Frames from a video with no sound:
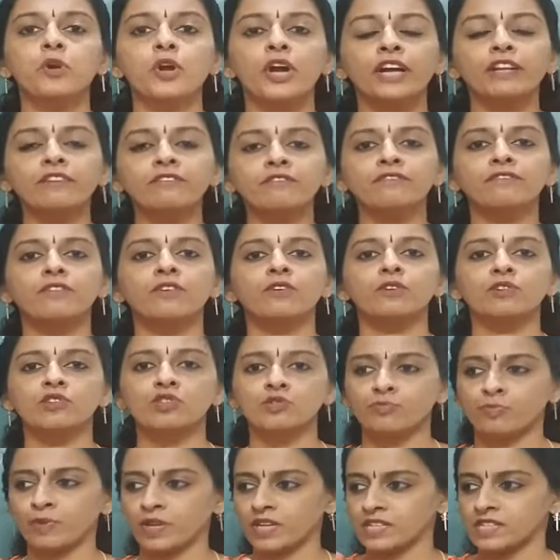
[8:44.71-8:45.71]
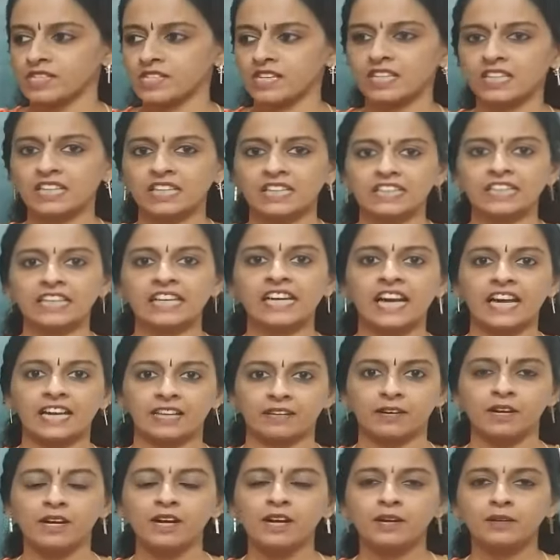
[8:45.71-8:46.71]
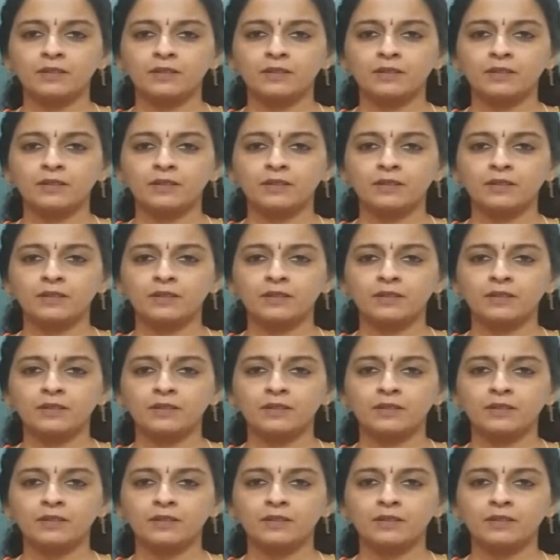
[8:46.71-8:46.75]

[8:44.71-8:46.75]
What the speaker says: buoyant force present in the air.